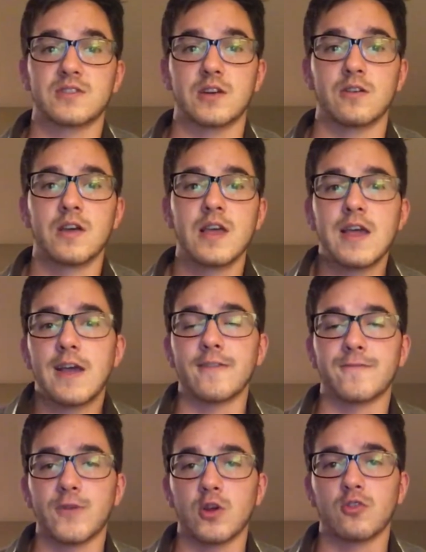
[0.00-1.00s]
So in
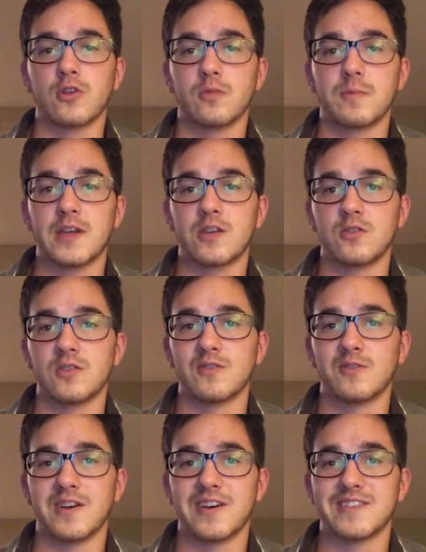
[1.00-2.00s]
the field, he'll make you
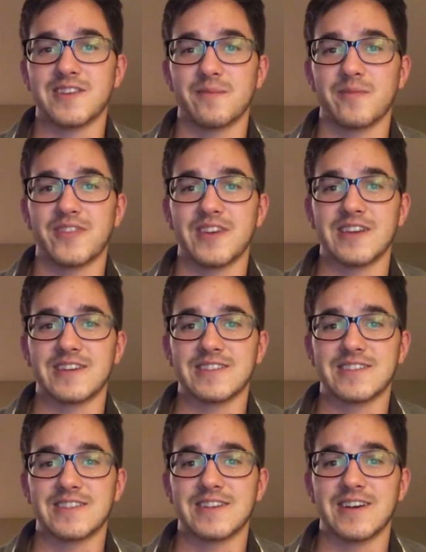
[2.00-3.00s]
do dumb
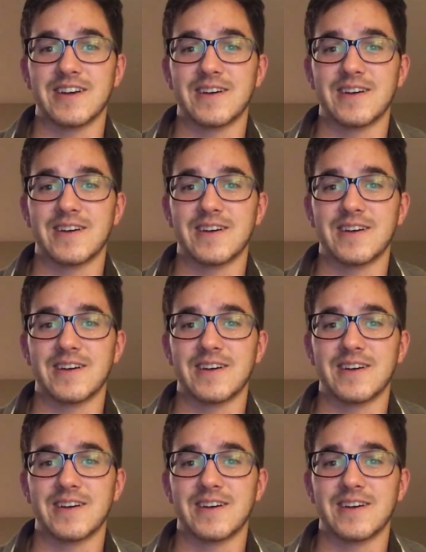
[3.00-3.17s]
things, and